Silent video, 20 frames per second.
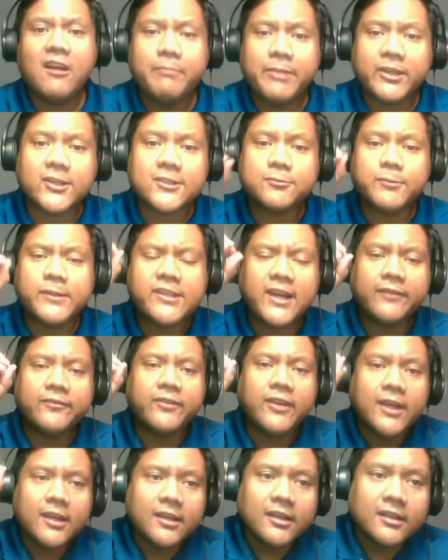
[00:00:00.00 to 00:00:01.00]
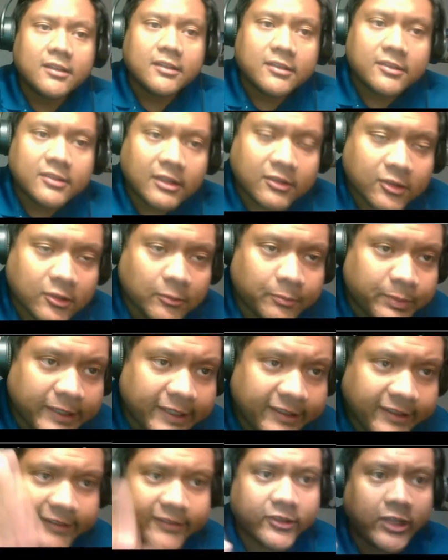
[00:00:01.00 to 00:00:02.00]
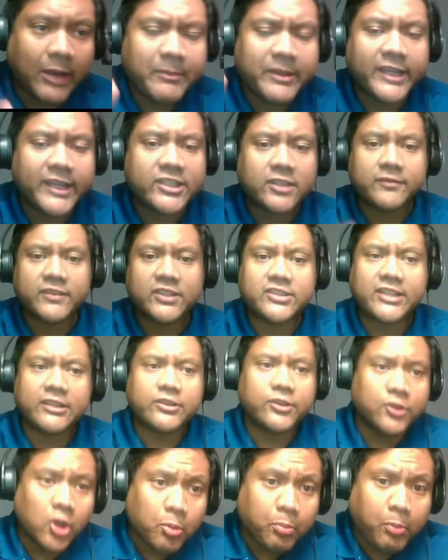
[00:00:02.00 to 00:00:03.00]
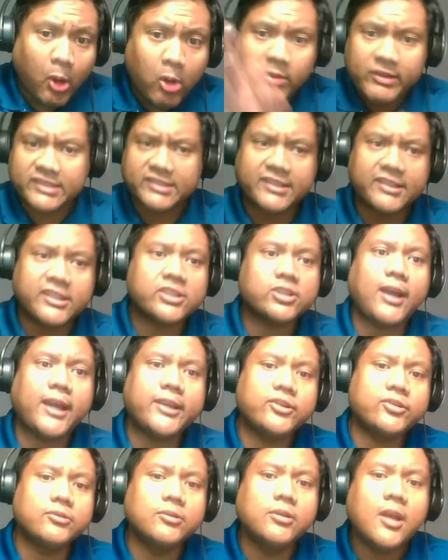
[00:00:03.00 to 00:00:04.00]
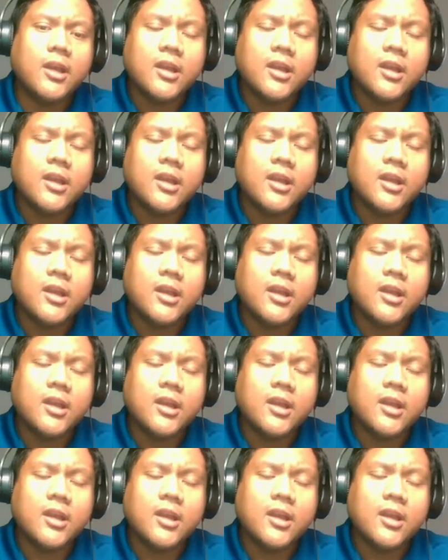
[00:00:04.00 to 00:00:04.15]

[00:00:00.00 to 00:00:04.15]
Because when you have complete domination of the center, your opponent is going to try to